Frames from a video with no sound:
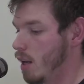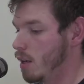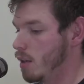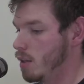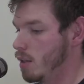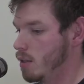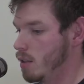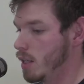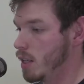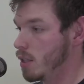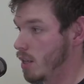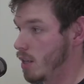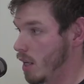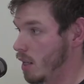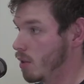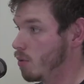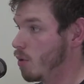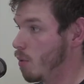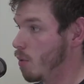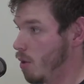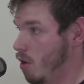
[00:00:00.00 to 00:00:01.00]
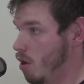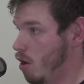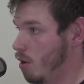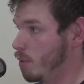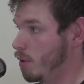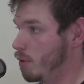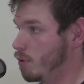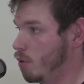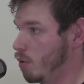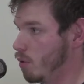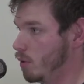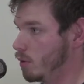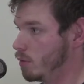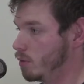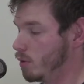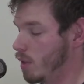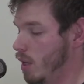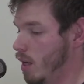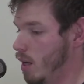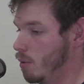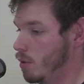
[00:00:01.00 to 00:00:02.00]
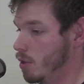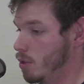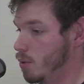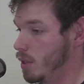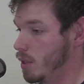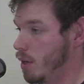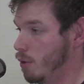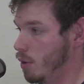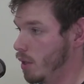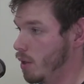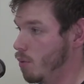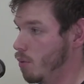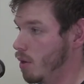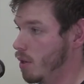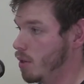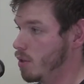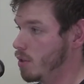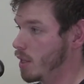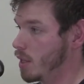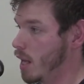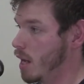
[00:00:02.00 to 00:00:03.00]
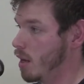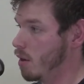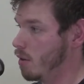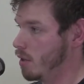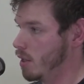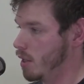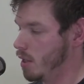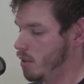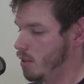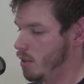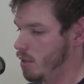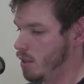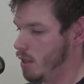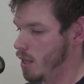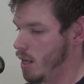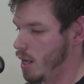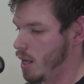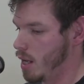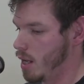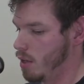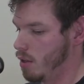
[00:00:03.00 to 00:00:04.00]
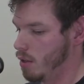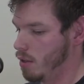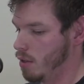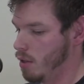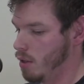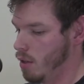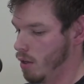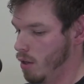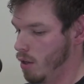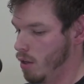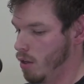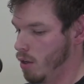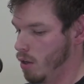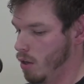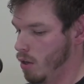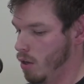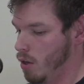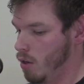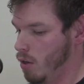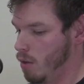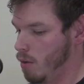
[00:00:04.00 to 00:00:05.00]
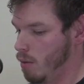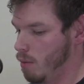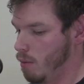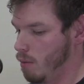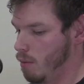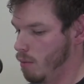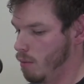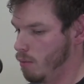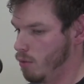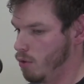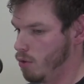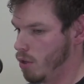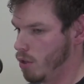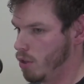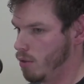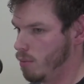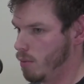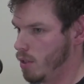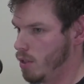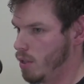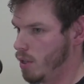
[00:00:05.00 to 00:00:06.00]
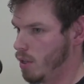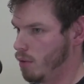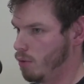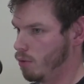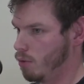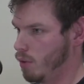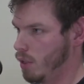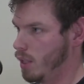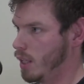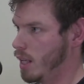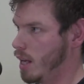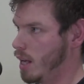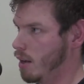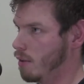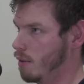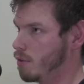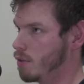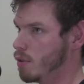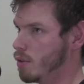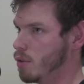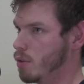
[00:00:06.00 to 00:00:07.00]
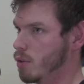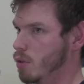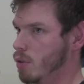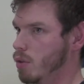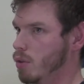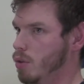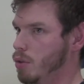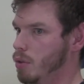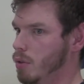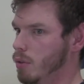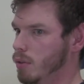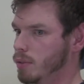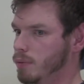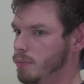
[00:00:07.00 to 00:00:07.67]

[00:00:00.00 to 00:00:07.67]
that is exactly what we're hoping for, because we definitely want to scale this. And Josh and myself really have to